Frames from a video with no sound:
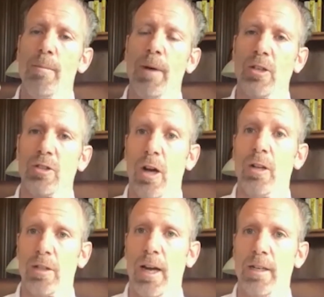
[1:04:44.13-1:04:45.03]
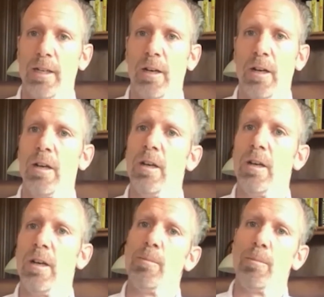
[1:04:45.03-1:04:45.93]
My son's idea
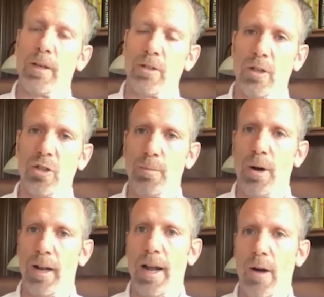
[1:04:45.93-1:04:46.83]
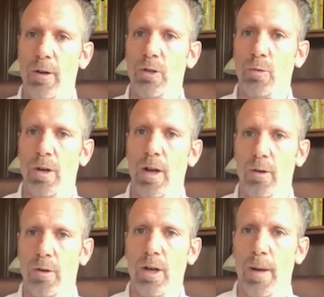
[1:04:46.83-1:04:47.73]
my son spun it out into
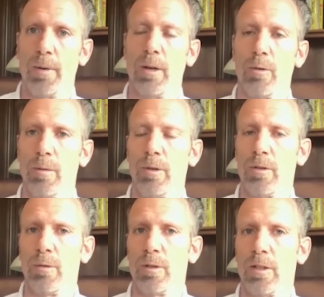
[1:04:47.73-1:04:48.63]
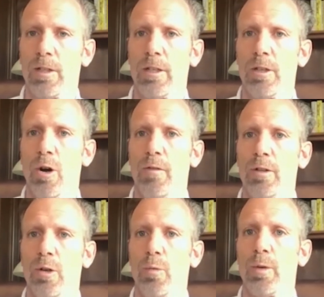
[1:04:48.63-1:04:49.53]
another company. He was a CEO of
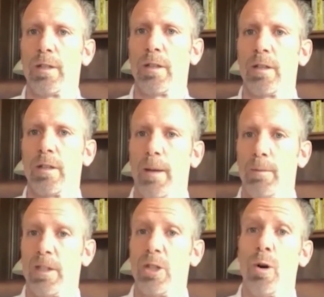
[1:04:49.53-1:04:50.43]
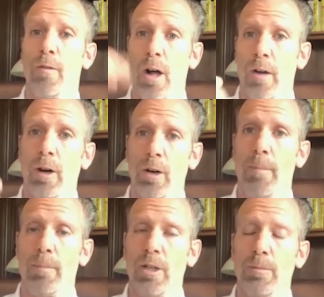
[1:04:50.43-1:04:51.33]
until recently, became a CEO of all of our
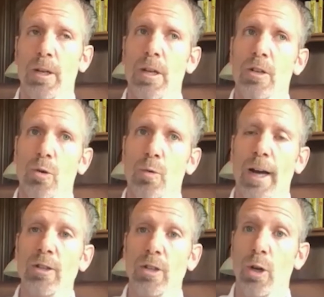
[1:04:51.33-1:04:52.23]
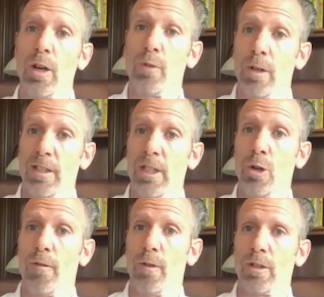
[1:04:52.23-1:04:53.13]
companies. But so we're actually looking for a
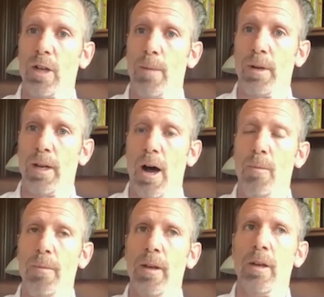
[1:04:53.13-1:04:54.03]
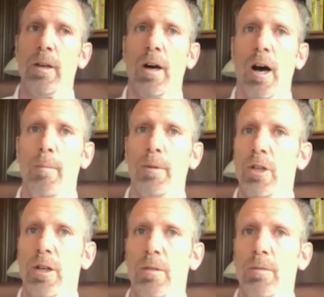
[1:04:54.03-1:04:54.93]
CEO for this company now. Um, it's
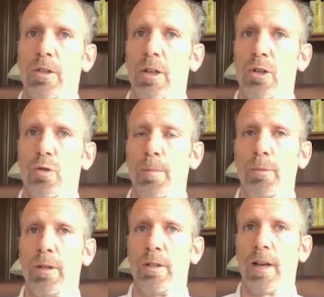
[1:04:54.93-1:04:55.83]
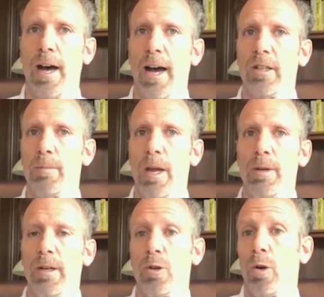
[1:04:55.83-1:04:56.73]
gonna it's gonna triple in size,
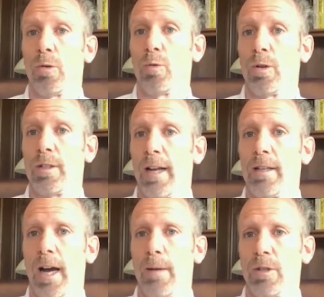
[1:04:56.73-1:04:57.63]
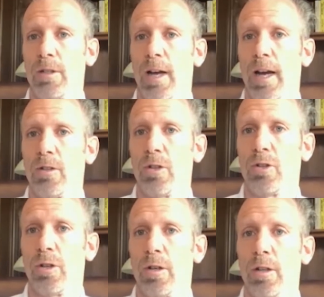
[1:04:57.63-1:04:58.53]
maybe go, grow ten times its size
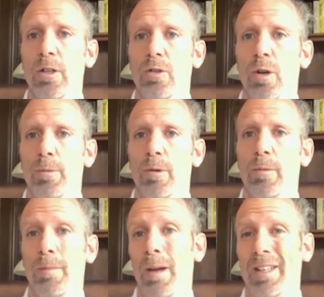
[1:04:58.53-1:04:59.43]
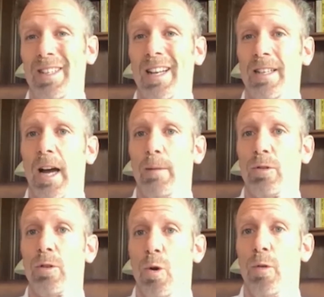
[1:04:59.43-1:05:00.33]
this year, at least triple, but maybe ten
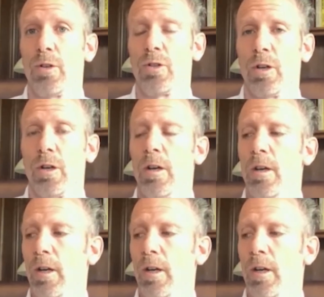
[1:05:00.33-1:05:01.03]
times growth this year.